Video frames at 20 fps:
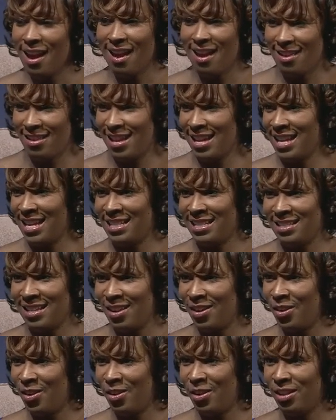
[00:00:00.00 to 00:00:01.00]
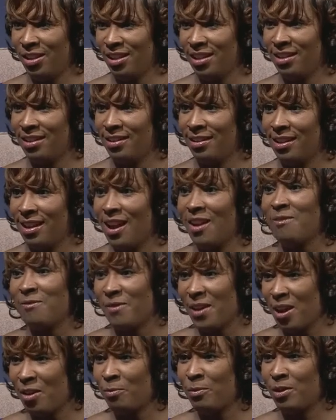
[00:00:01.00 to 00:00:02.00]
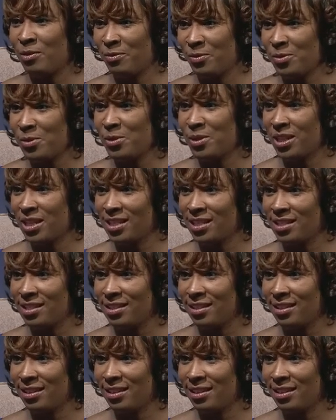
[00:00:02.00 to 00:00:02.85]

Like I said earlier, I found my voice,